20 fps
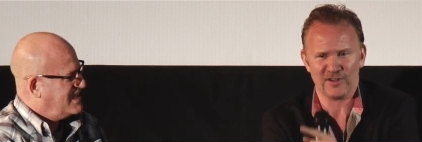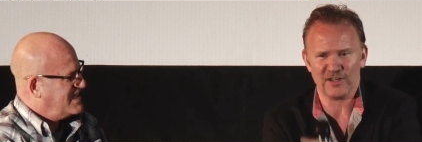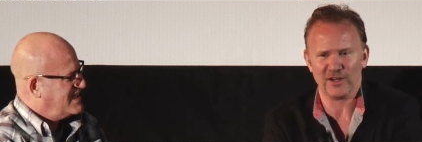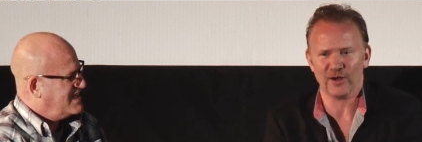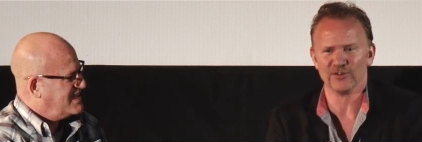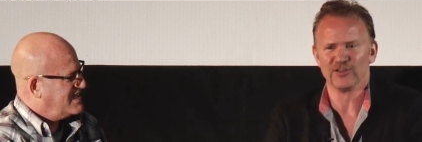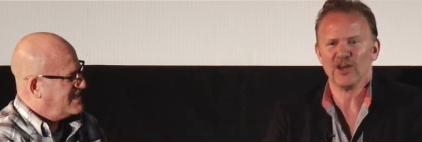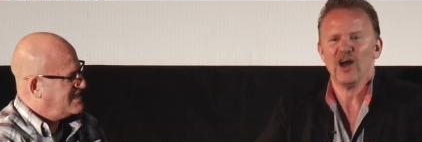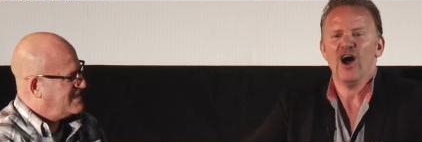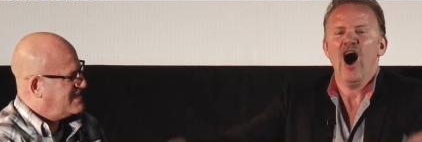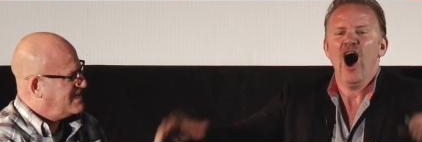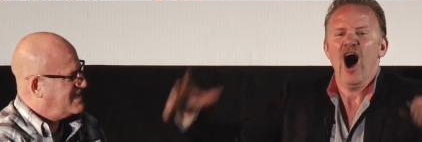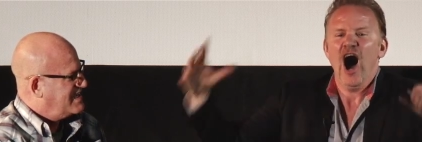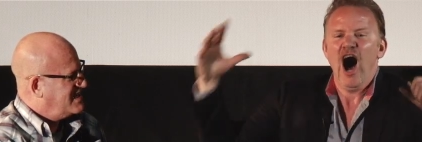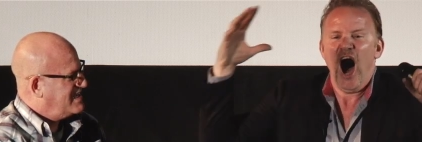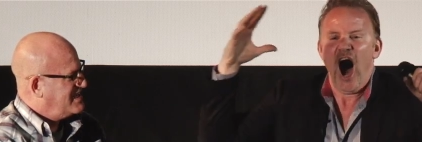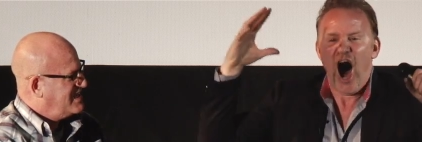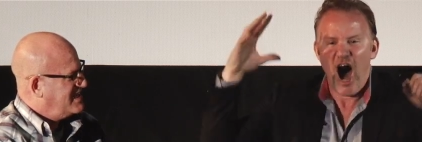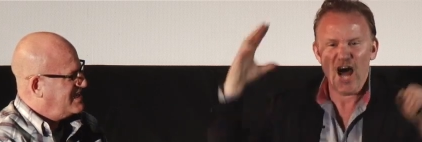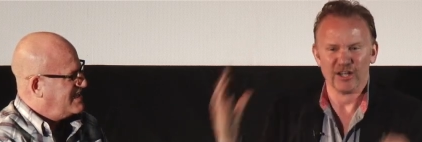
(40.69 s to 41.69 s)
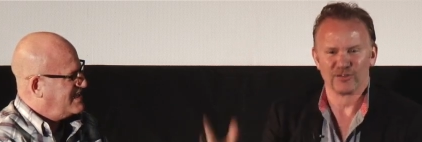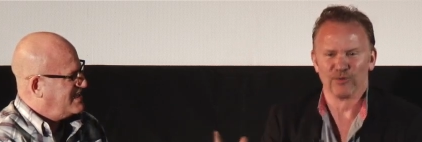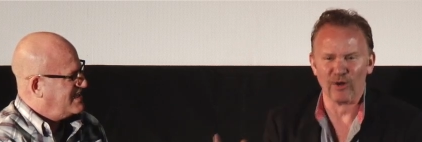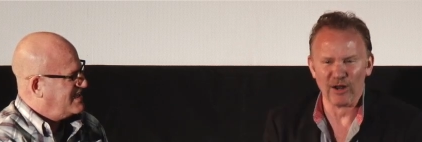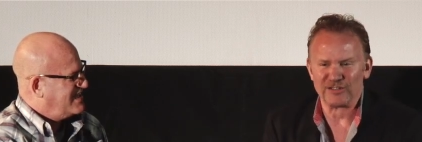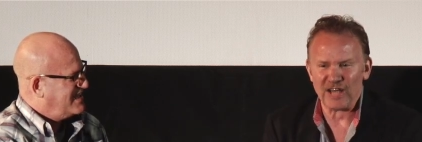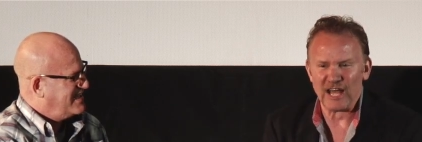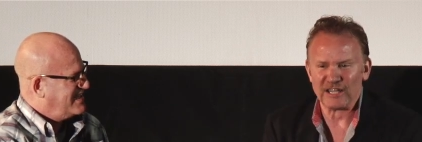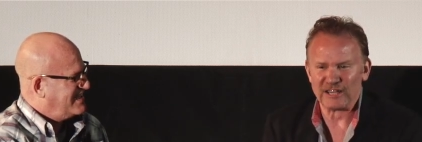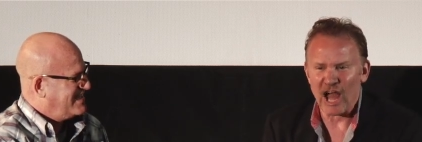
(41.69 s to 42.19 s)
Speaker 1: And he goes, I just
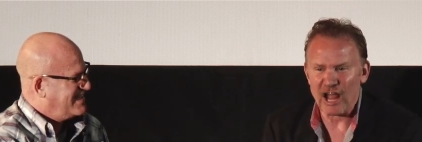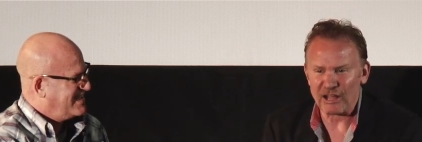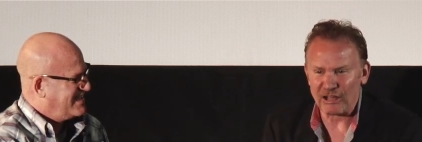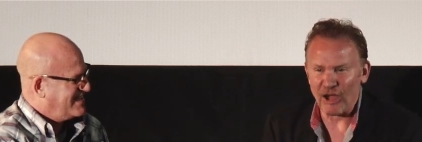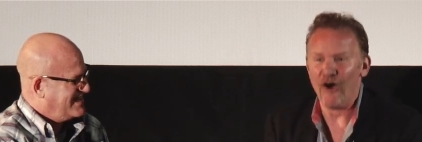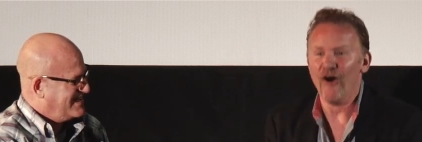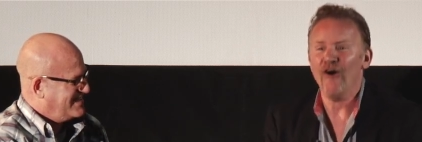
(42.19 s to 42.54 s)
want to say thank you.